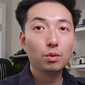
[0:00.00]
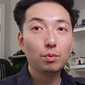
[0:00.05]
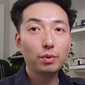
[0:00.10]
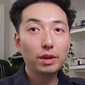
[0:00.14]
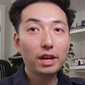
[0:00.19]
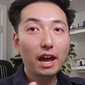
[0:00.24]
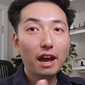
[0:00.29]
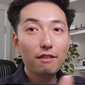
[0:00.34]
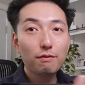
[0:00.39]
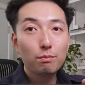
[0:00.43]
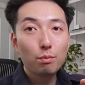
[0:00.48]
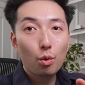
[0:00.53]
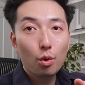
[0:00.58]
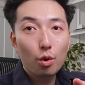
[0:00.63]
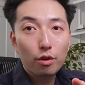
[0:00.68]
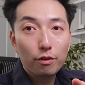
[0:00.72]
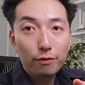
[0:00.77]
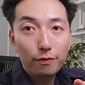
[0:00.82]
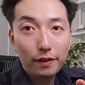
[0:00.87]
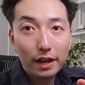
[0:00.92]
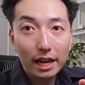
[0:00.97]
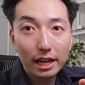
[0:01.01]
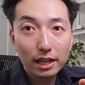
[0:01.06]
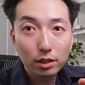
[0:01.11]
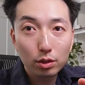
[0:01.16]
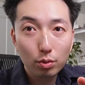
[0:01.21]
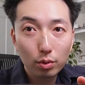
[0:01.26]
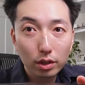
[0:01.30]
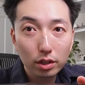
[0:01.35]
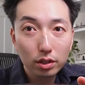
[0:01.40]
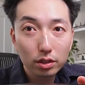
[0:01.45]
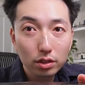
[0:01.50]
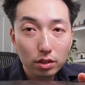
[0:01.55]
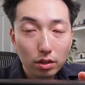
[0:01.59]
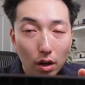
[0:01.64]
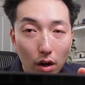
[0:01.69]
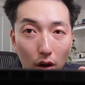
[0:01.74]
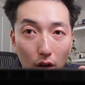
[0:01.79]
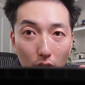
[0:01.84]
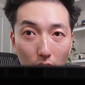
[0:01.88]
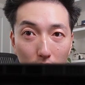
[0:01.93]
We have more fan grills
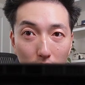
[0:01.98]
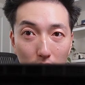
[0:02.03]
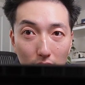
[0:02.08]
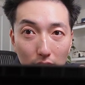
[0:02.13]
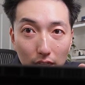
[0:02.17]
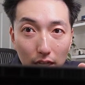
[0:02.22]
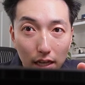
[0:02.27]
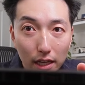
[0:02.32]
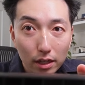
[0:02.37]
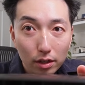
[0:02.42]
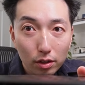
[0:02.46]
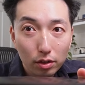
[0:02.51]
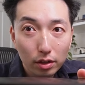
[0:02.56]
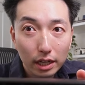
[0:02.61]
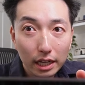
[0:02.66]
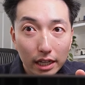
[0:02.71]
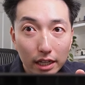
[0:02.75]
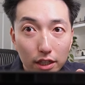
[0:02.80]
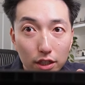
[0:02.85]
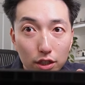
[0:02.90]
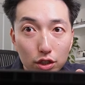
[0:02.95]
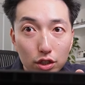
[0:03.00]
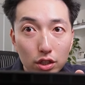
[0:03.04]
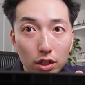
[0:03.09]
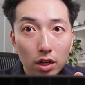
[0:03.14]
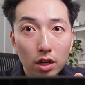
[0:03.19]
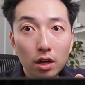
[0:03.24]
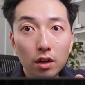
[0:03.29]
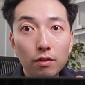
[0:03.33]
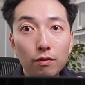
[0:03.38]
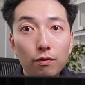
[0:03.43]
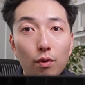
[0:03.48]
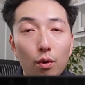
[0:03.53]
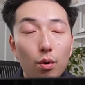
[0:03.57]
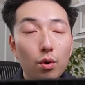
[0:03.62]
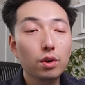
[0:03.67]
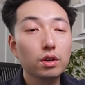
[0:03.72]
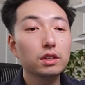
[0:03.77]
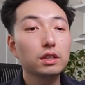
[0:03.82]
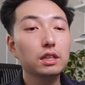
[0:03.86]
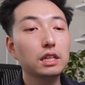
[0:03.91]
on the inner hinge
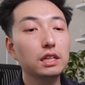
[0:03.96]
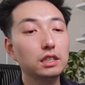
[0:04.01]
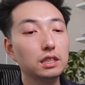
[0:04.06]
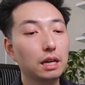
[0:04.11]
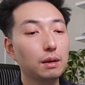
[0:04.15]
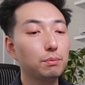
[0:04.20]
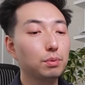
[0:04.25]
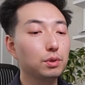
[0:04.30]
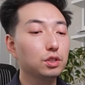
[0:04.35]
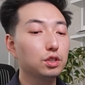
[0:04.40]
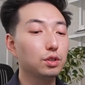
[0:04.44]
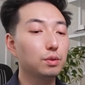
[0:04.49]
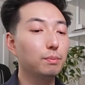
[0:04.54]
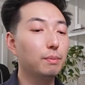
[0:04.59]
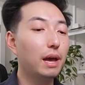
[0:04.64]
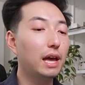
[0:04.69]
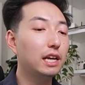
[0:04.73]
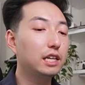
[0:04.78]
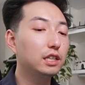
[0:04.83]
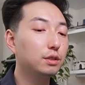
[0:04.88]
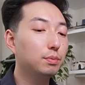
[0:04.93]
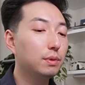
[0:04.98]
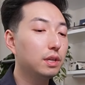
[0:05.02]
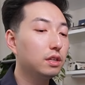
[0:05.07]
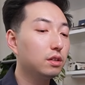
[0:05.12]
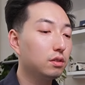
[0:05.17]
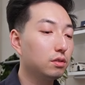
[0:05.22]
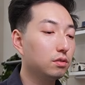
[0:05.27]
for the temperature management.